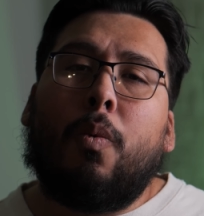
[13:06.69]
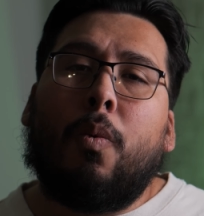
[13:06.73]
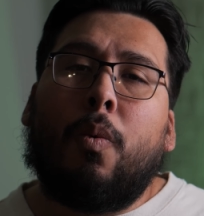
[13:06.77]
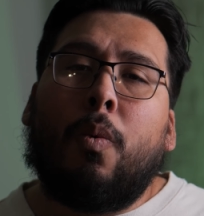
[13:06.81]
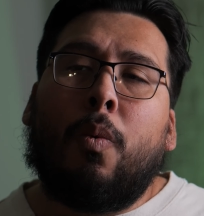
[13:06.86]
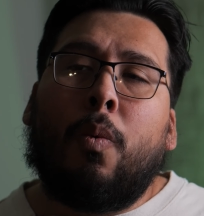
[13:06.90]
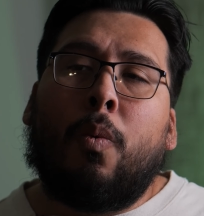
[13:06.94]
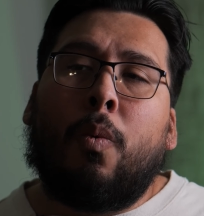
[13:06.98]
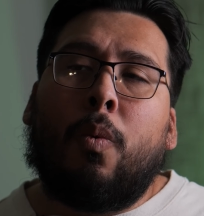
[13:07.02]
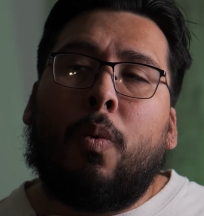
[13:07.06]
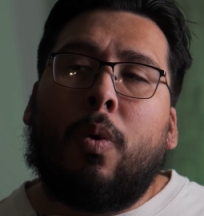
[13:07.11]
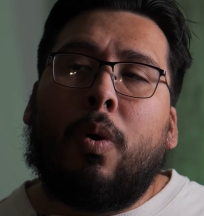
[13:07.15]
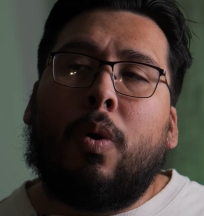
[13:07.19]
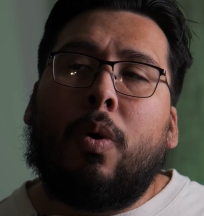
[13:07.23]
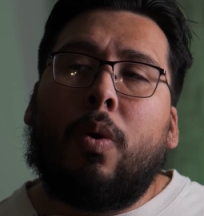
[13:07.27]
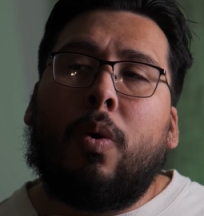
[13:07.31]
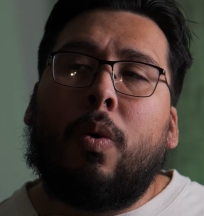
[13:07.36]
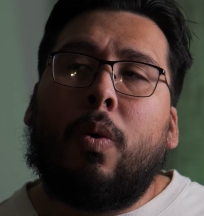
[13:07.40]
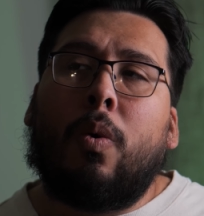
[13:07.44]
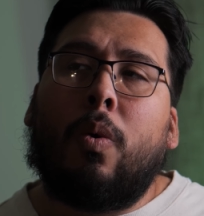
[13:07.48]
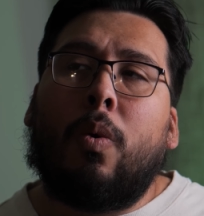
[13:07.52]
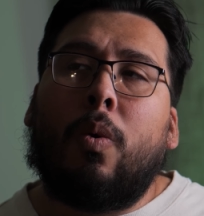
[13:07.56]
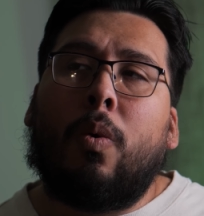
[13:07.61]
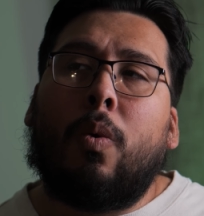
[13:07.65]

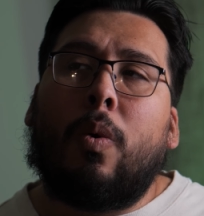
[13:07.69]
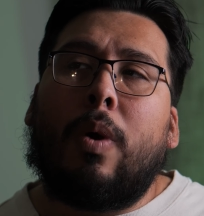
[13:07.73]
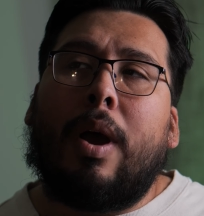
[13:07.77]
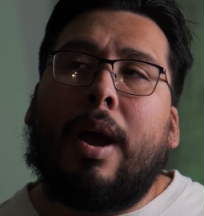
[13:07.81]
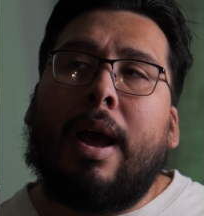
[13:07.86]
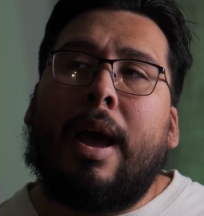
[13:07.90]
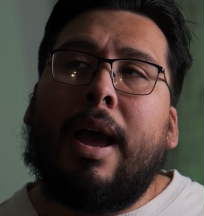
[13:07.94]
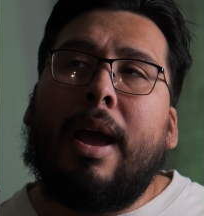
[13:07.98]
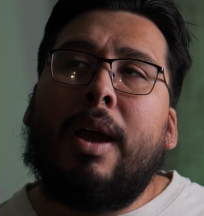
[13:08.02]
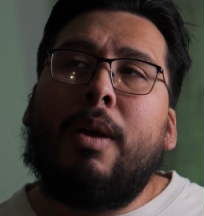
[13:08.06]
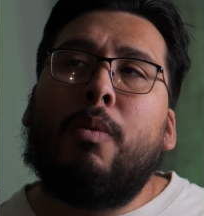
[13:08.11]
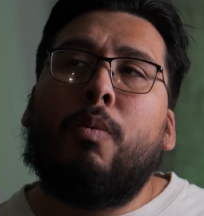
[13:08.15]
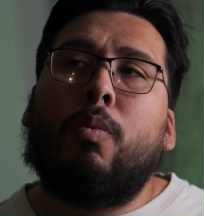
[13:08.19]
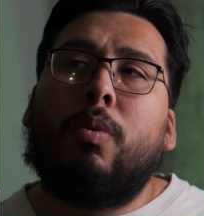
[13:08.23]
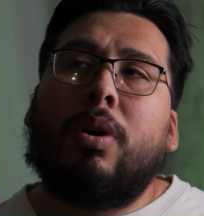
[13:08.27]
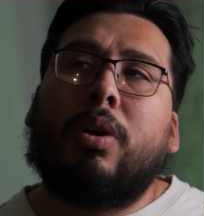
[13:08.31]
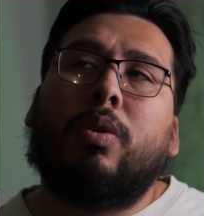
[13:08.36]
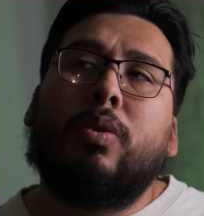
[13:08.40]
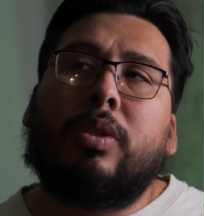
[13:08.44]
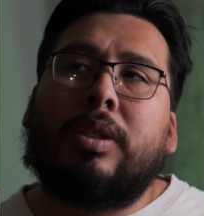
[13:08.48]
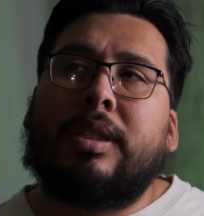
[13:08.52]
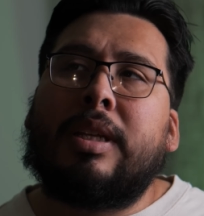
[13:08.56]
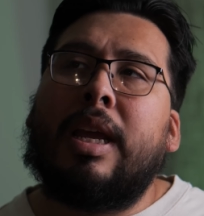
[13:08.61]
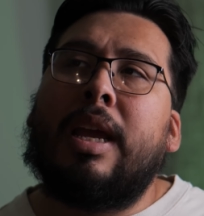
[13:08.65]

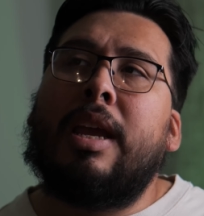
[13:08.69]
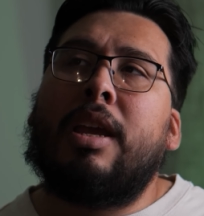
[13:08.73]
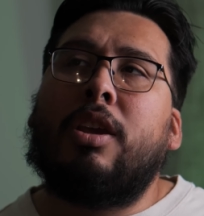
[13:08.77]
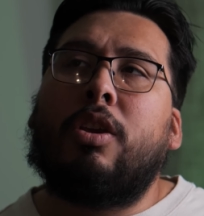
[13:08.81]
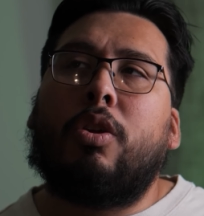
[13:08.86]
will say